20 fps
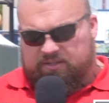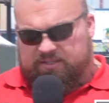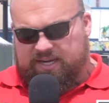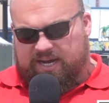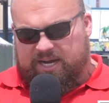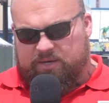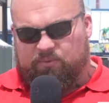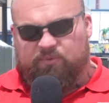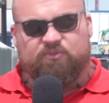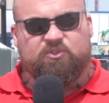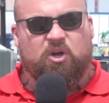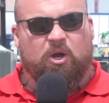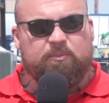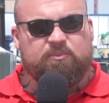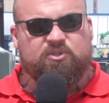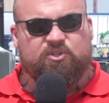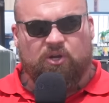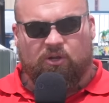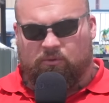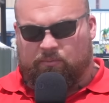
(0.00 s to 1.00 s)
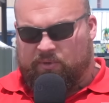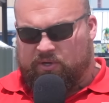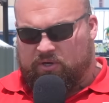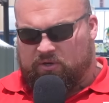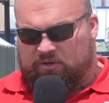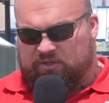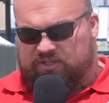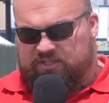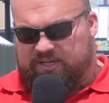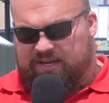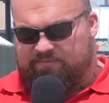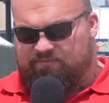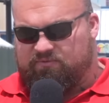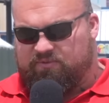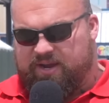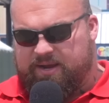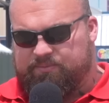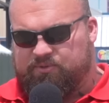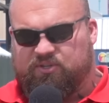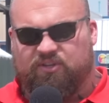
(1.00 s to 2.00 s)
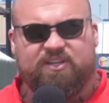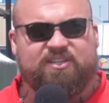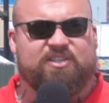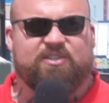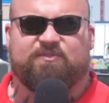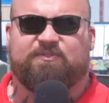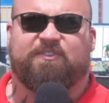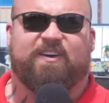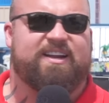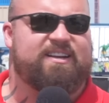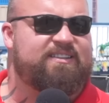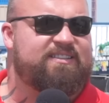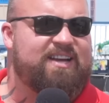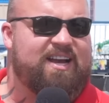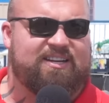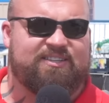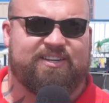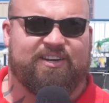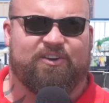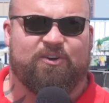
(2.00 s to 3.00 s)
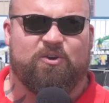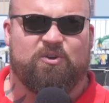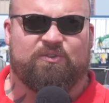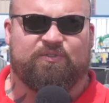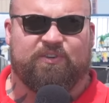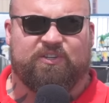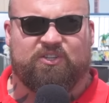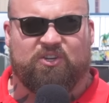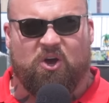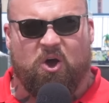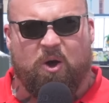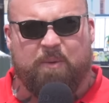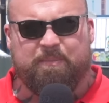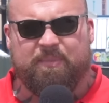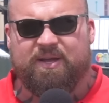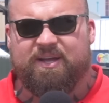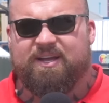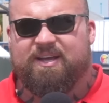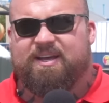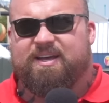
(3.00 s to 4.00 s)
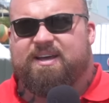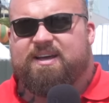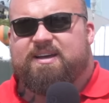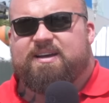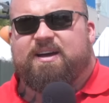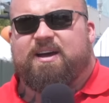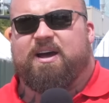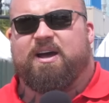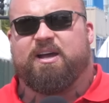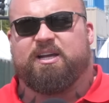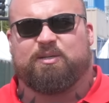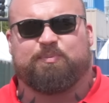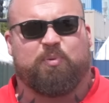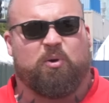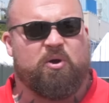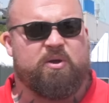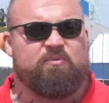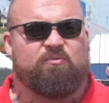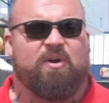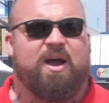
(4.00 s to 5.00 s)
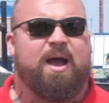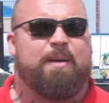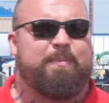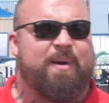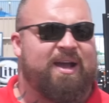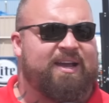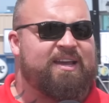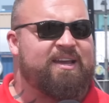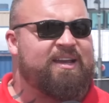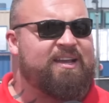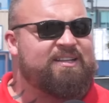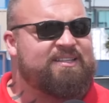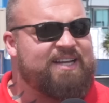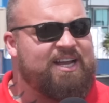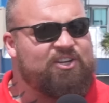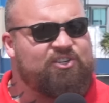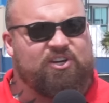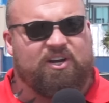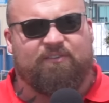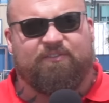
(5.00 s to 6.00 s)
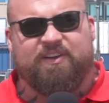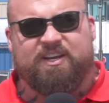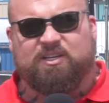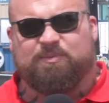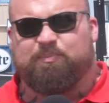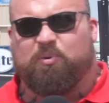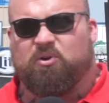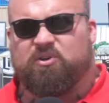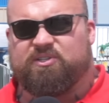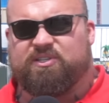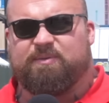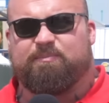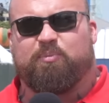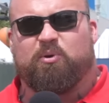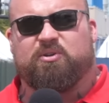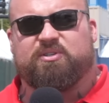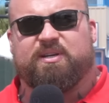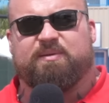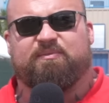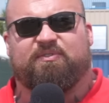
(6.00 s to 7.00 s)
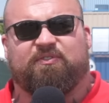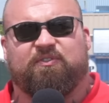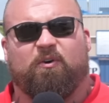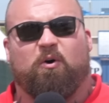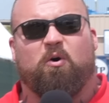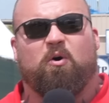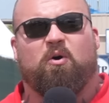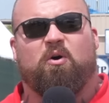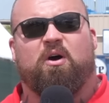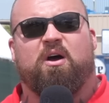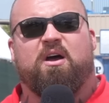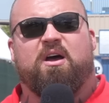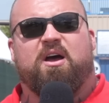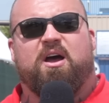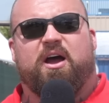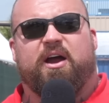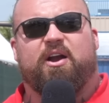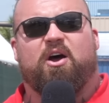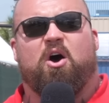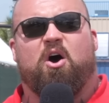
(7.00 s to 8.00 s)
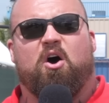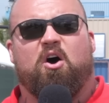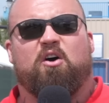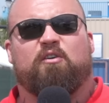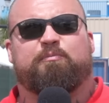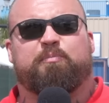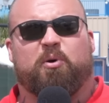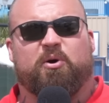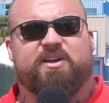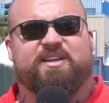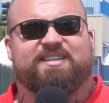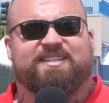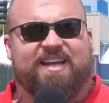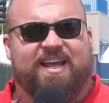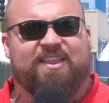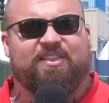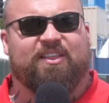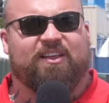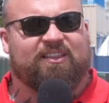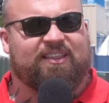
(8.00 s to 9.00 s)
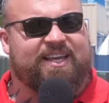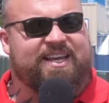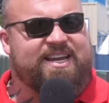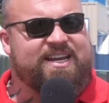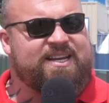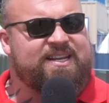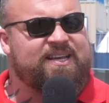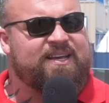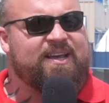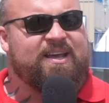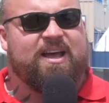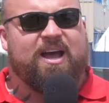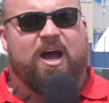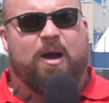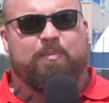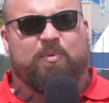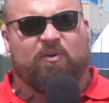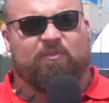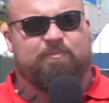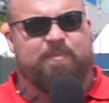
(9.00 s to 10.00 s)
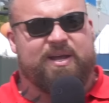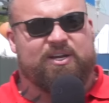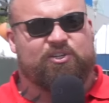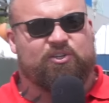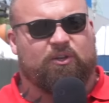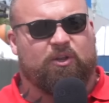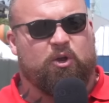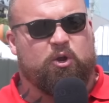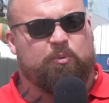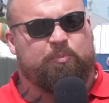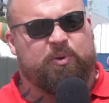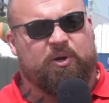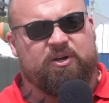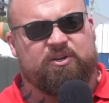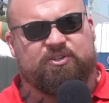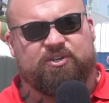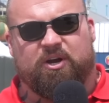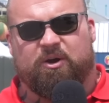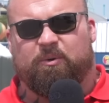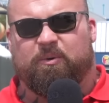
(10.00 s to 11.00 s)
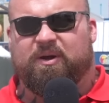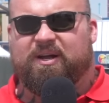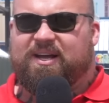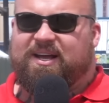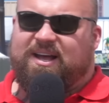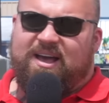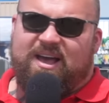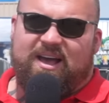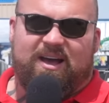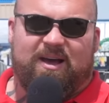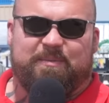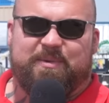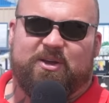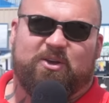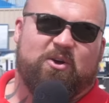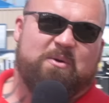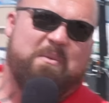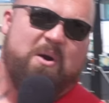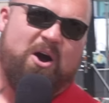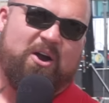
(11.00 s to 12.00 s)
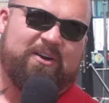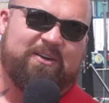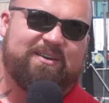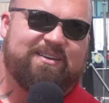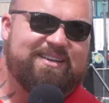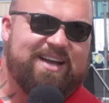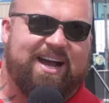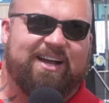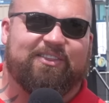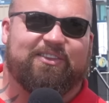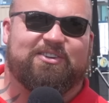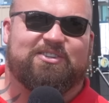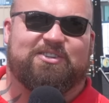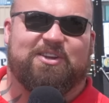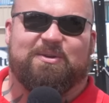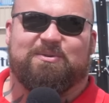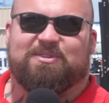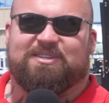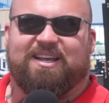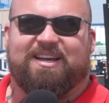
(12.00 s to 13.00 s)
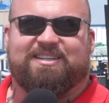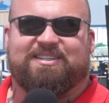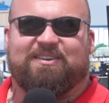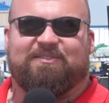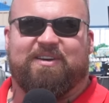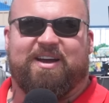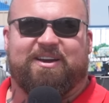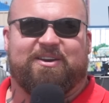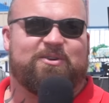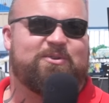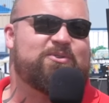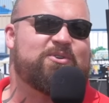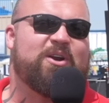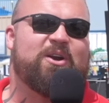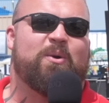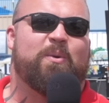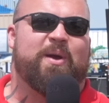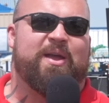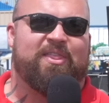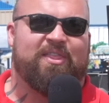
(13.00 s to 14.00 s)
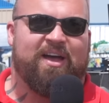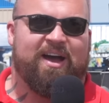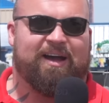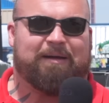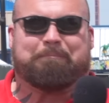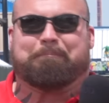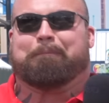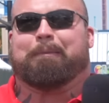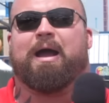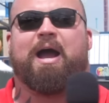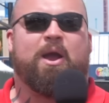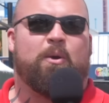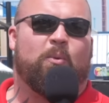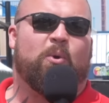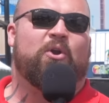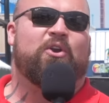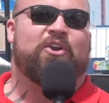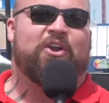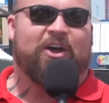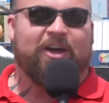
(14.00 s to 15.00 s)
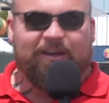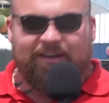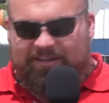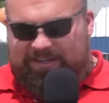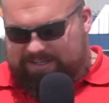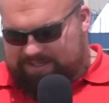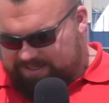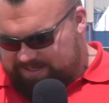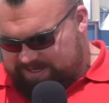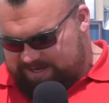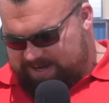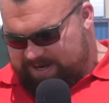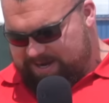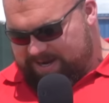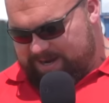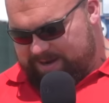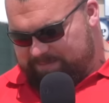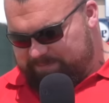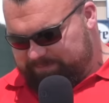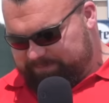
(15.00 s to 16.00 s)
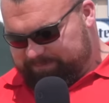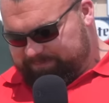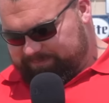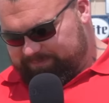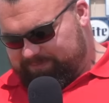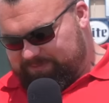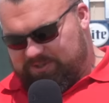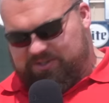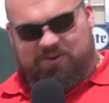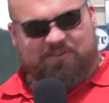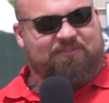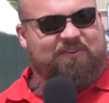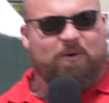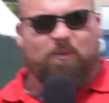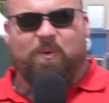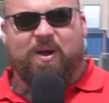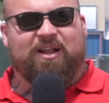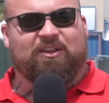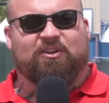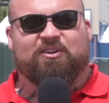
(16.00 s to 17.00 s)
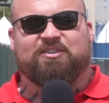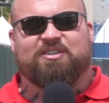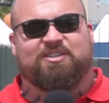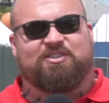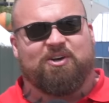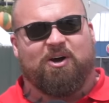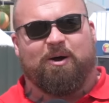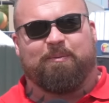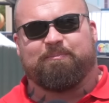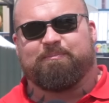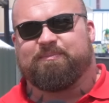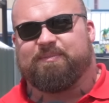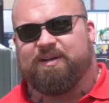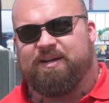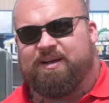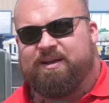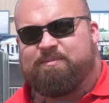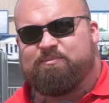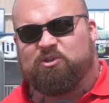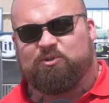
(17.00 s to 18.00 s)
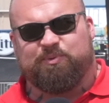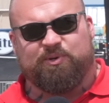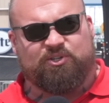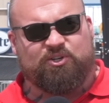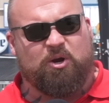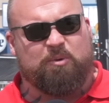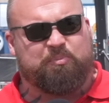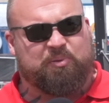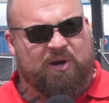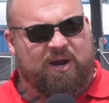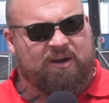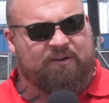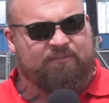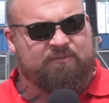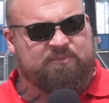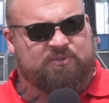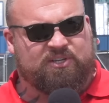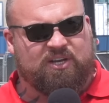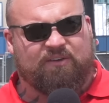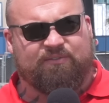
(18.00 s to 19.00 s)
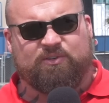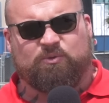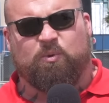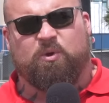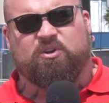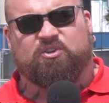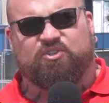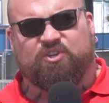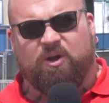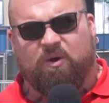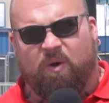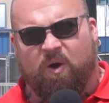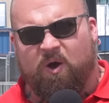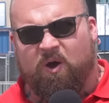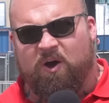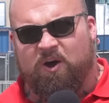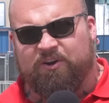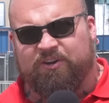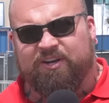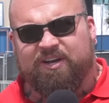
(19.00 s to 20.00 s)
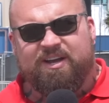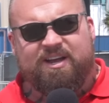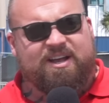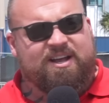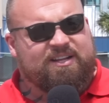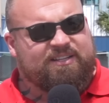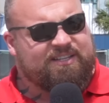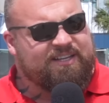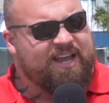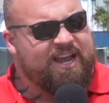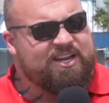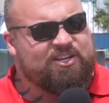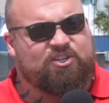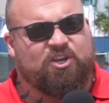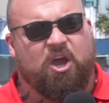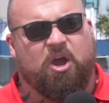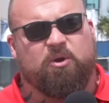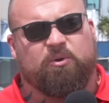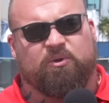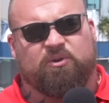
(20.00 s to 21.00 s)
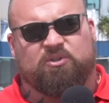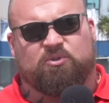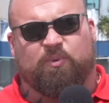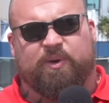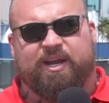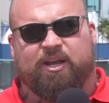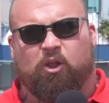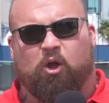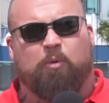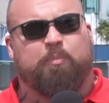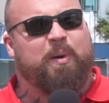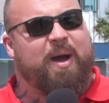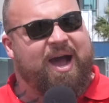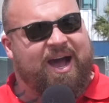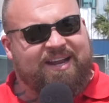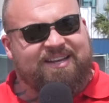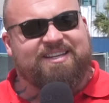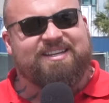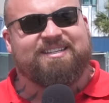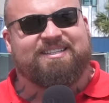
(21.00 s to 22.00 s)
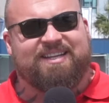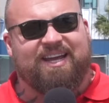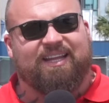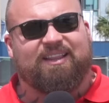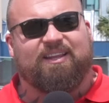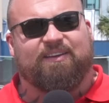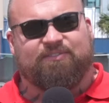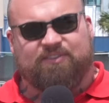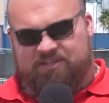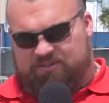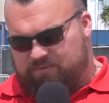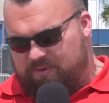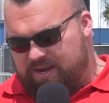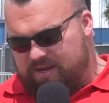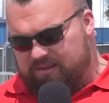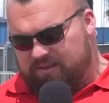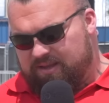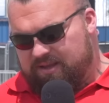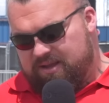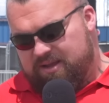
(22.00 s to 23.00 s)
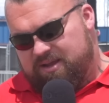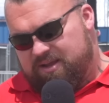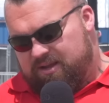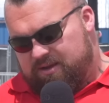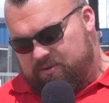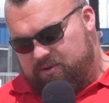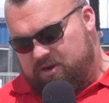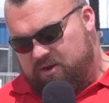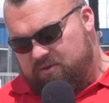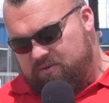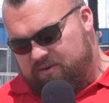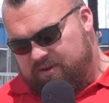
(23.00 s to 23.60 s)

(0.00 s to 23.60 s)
tied with Tom Stoltman on seven reps. So this is fantastic news for Tom. Uh, it's putting right back in contention. I think it puts, puts him four and a half points in the lead above Mitchell Hooper. So, I mean, come on. Out the Stones last event. Who's going to win that? I wonder. Um, so it felt well done to Tom. Uh, he must be so proud of himself. He's worked so hard to get his Conan's wheel up and his deadlift as well. You know,